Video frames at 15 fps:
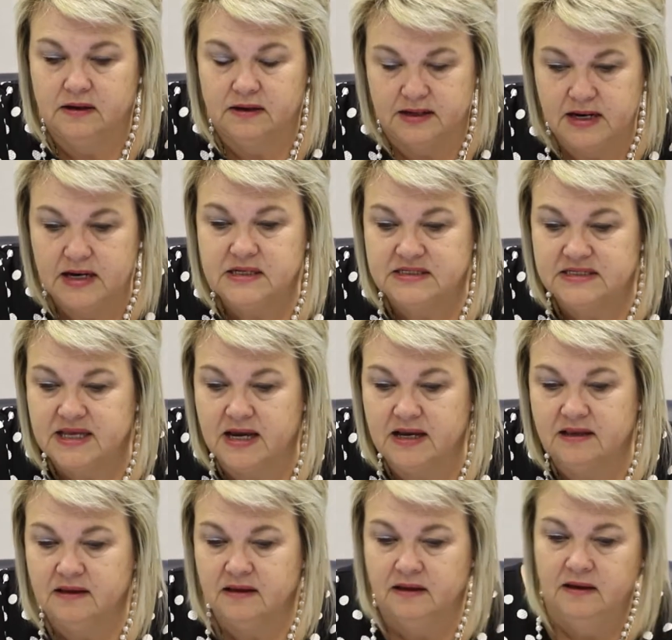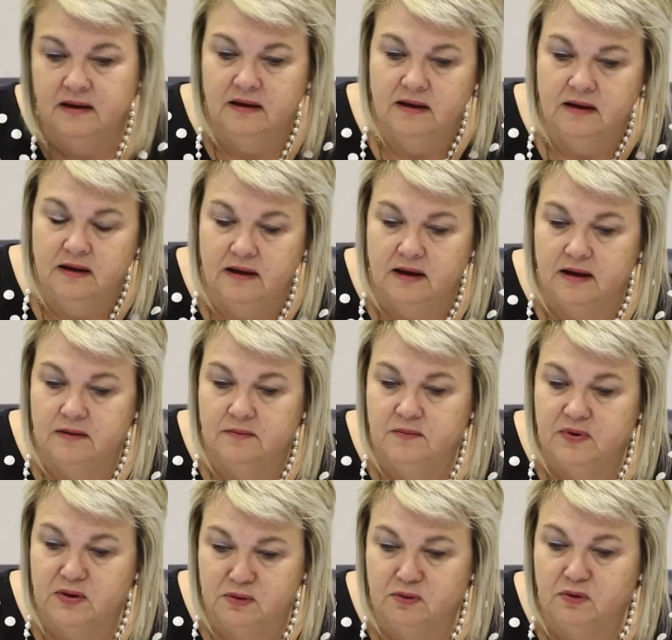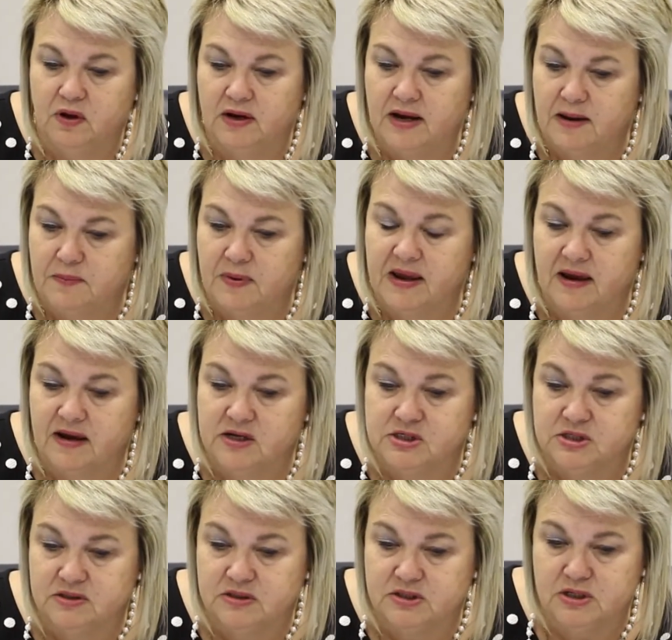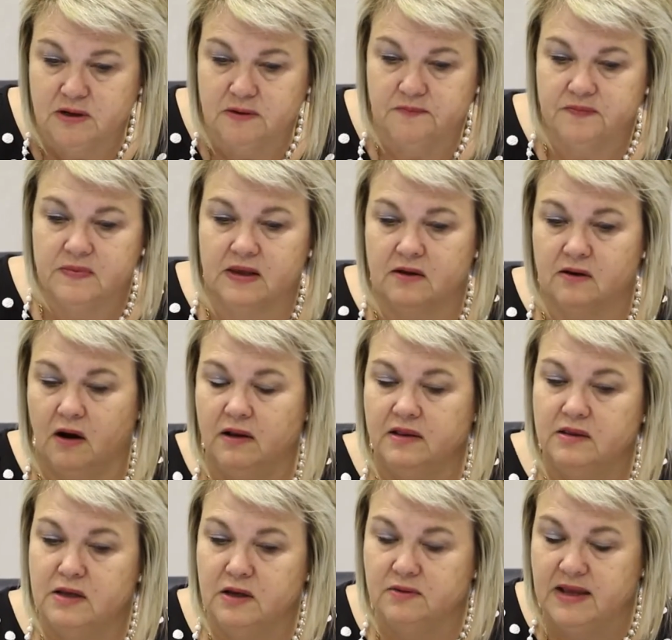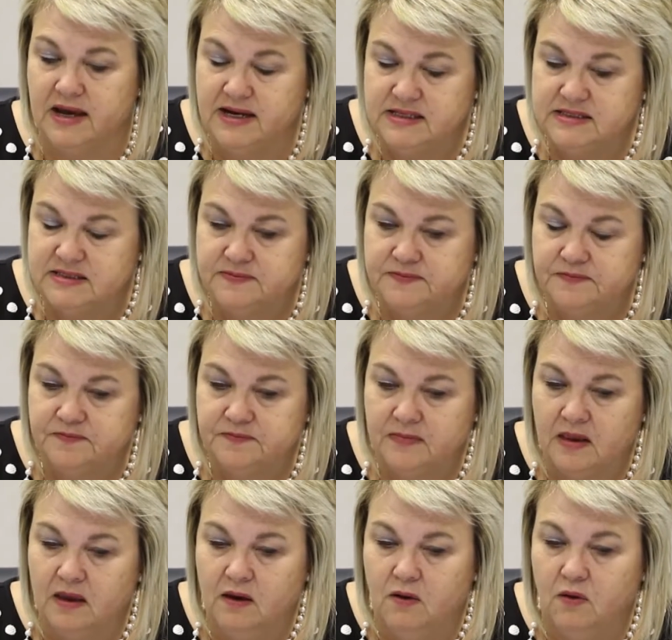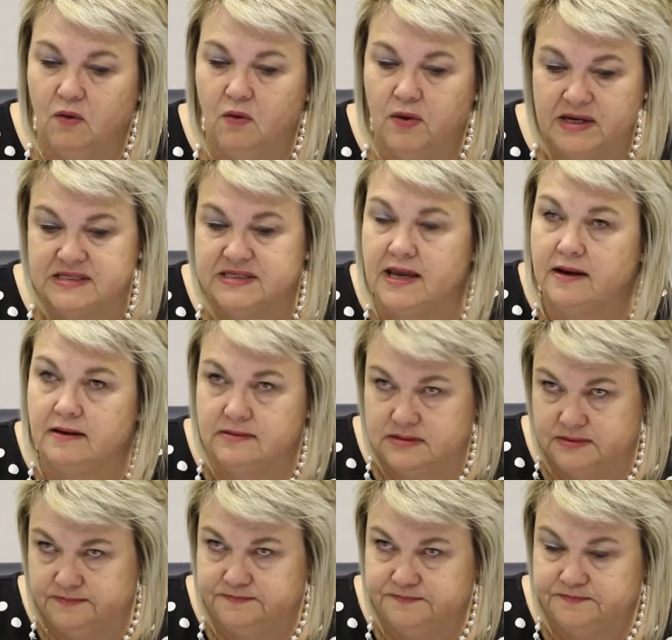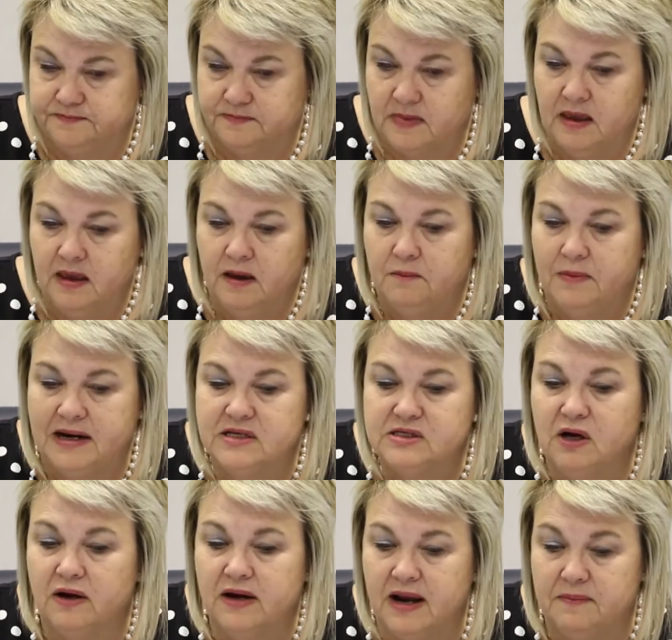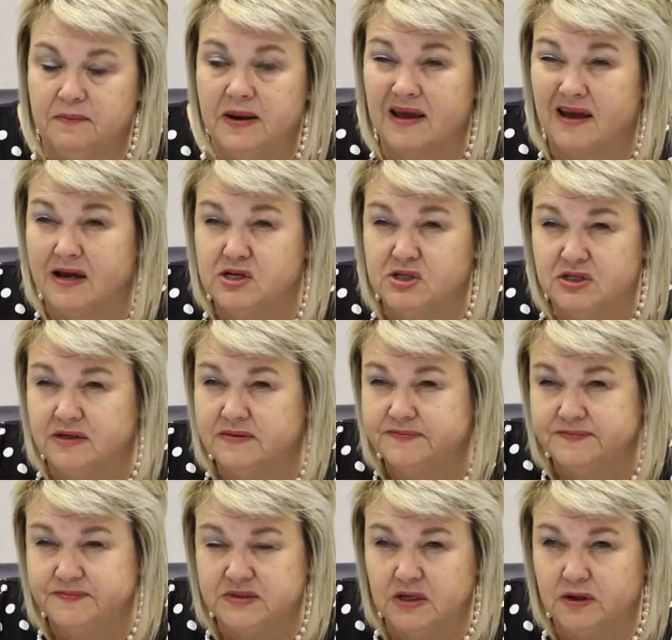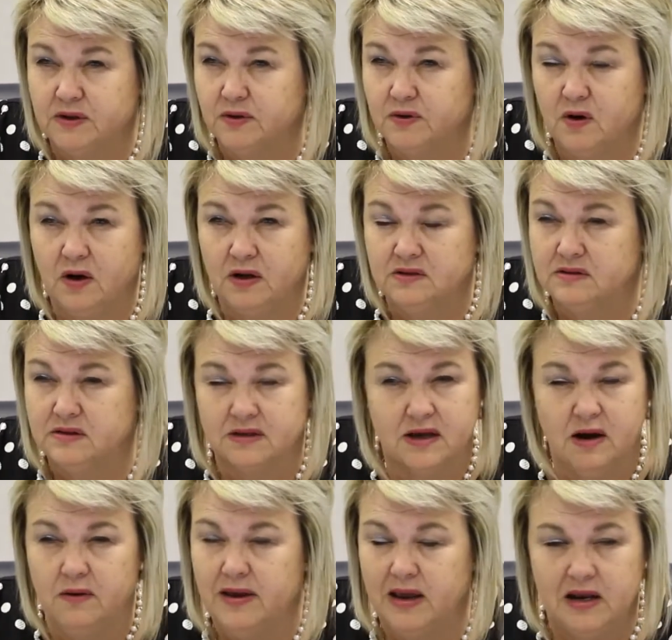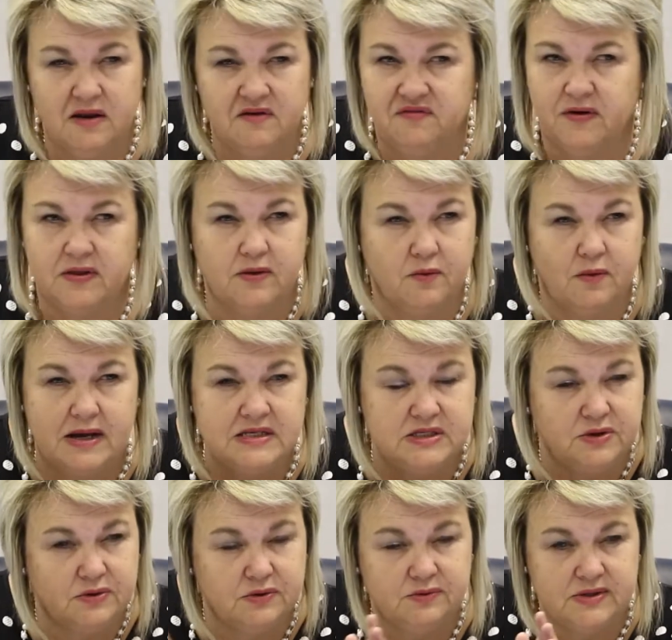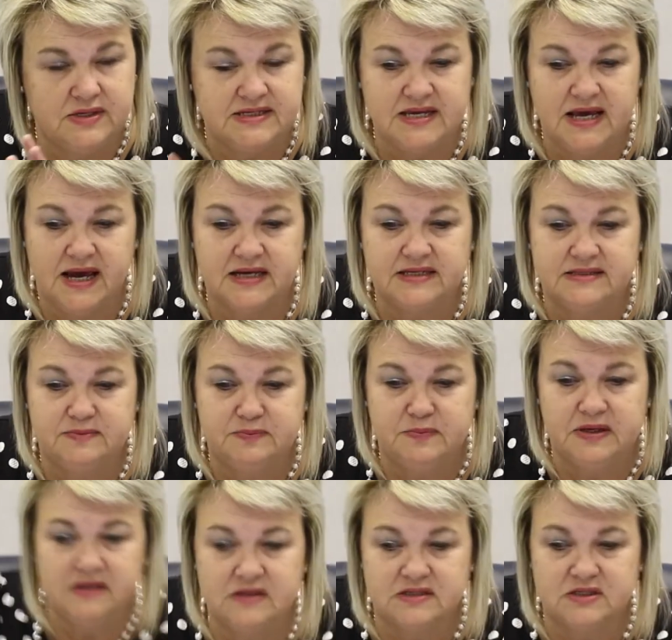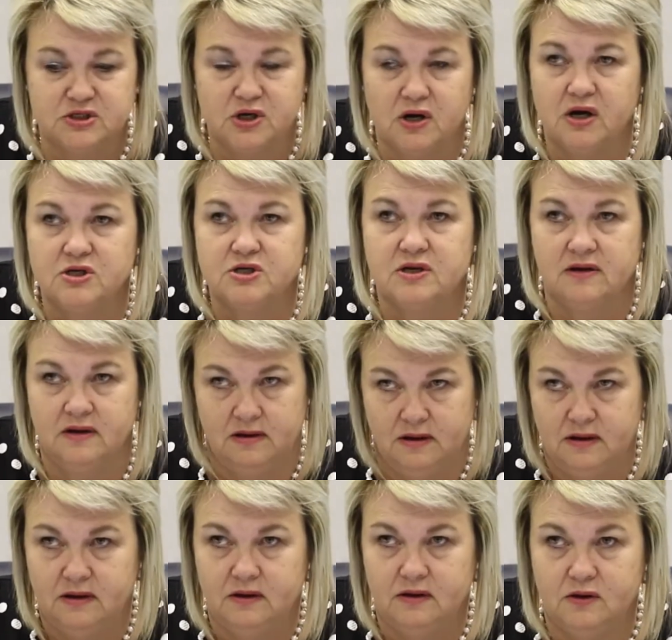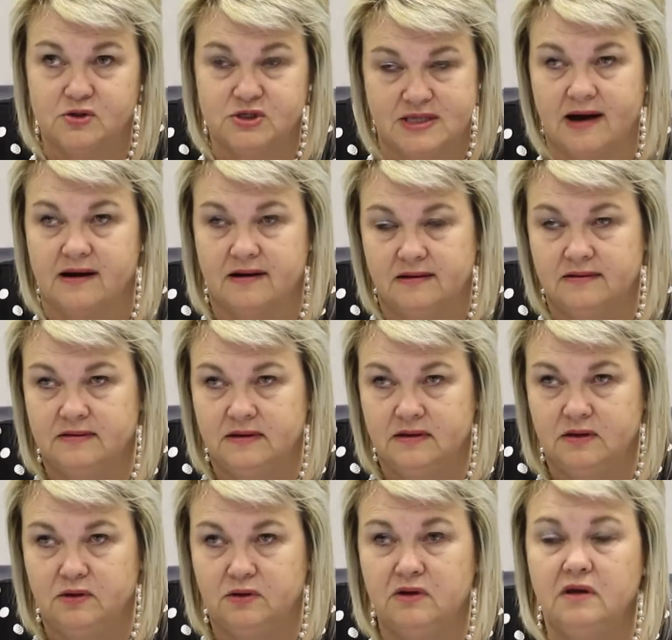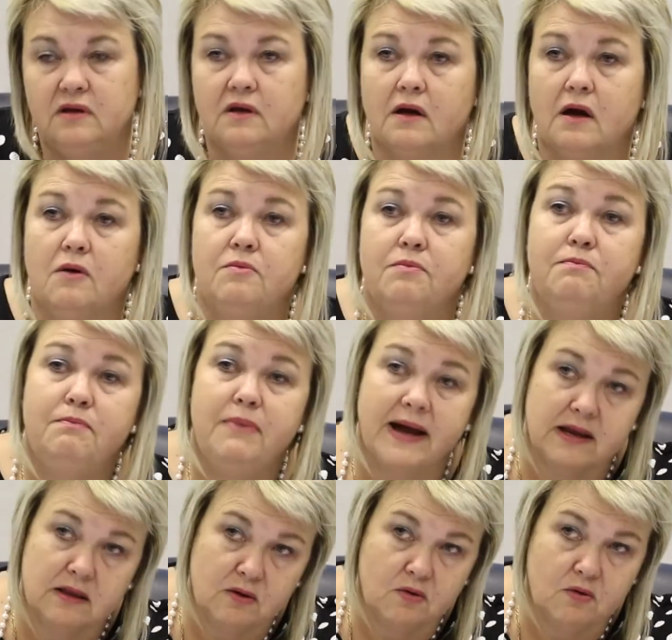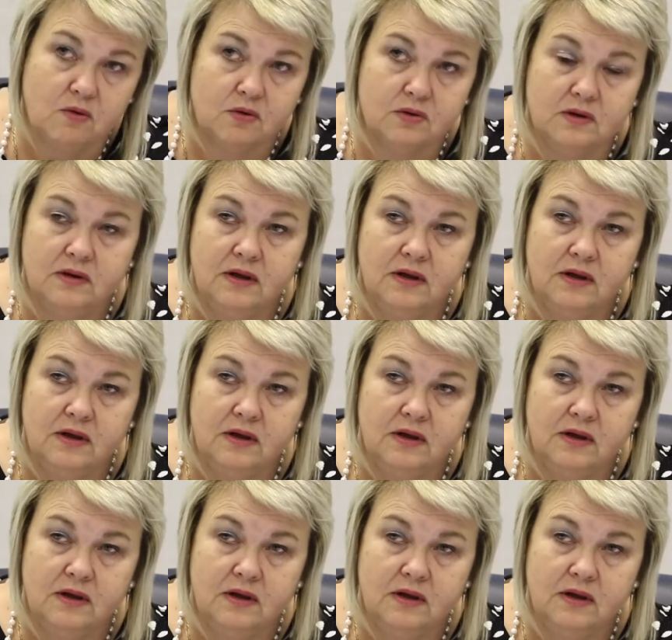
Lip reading: reinstate the rule on application. So grant new dates or extend, but it's on application. So you can't go any further. Once your rule nisi has been discharged, you're stuck. You need to go back to court